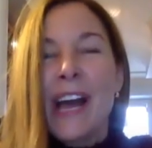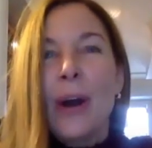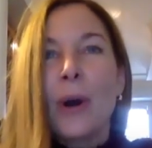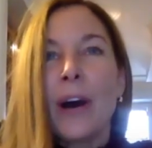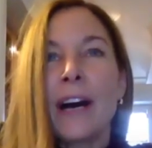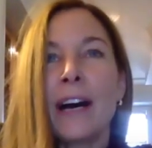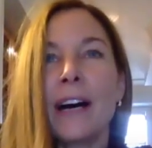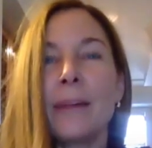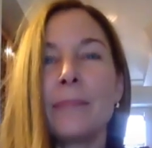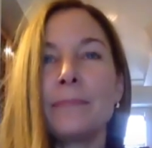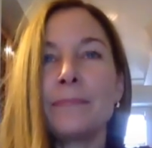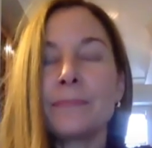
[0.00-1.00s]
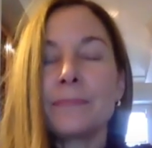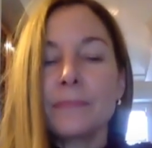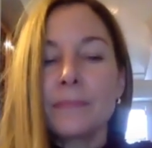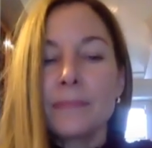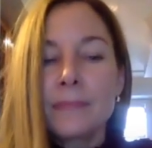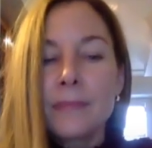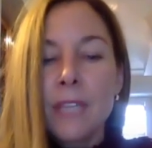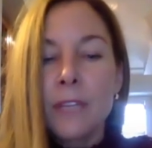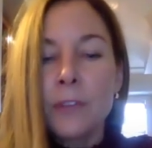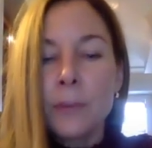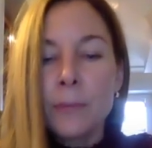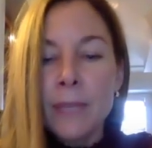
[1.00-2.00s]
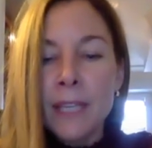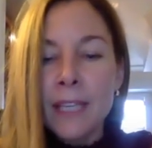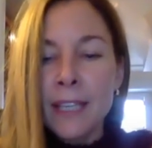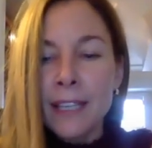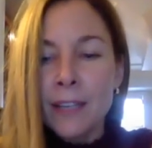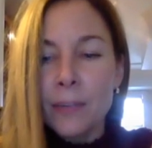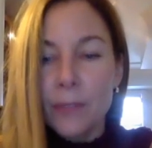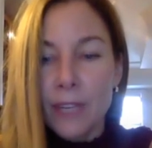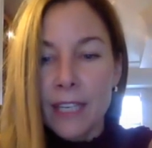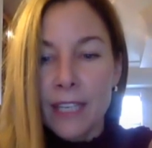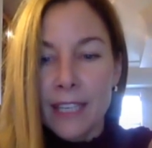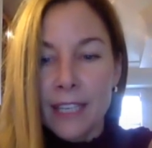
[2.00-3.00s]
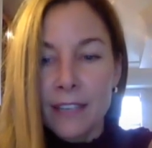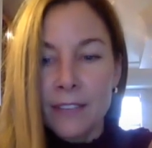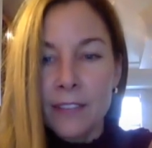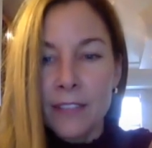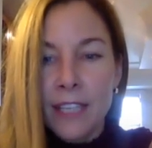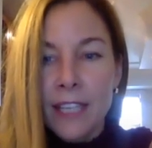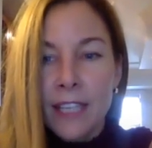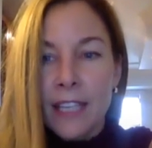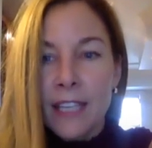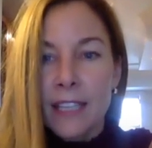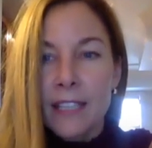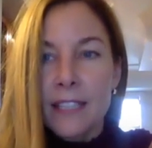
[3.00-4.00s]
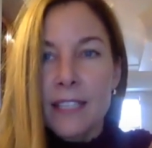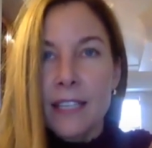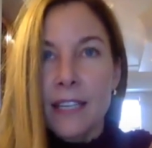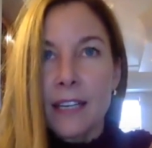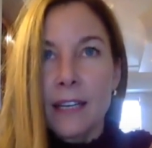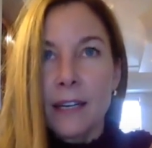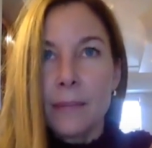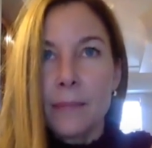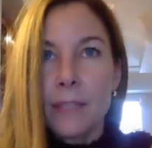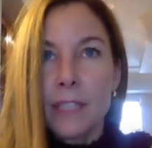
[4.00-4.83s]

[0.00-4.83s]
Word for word: um, for me right now it's um,